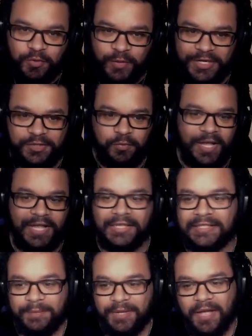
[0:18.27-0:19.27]

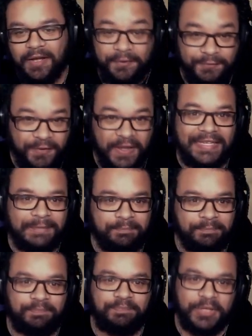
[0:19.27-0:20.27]
Wixwell. But yeah, I finally
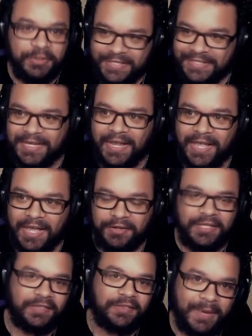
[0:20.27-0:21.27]
built this guy out
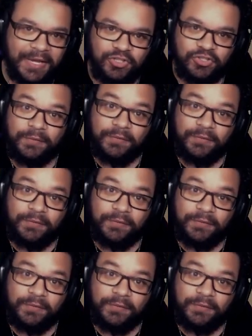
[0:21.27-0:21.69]
in my stream.